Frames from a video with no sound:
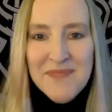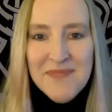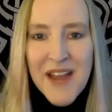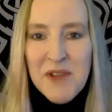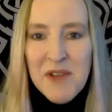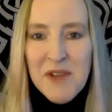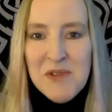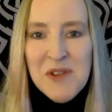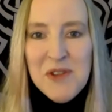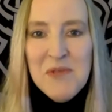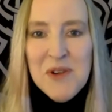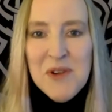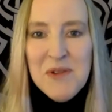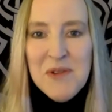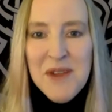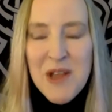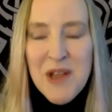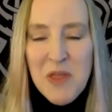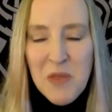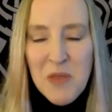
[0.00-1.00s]
I really want to
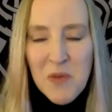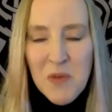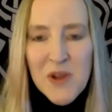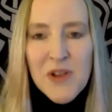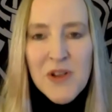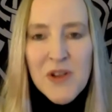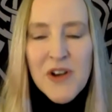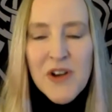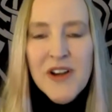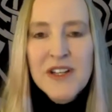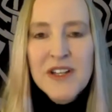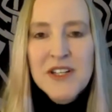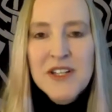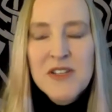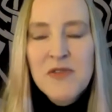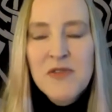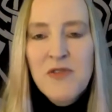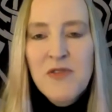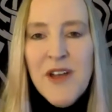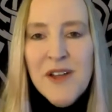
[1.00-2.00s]
write a thriller and
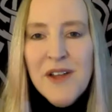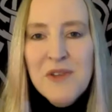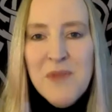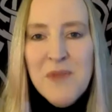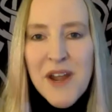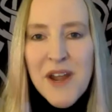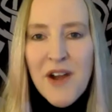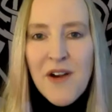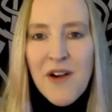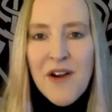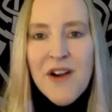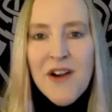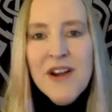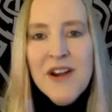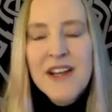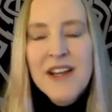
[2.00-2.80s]
just follow my heart